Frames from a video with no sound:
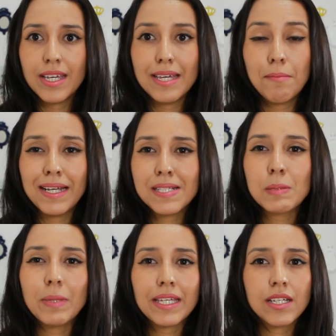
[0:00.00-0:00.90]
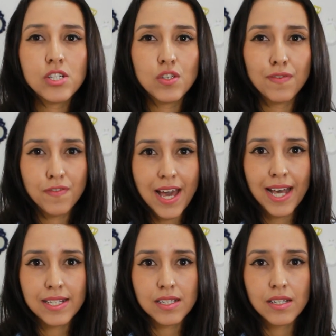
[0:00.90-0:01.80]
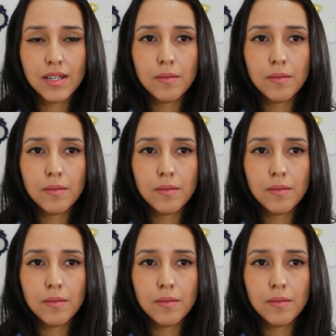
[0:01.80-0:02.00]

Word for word: Am I speaking too fast?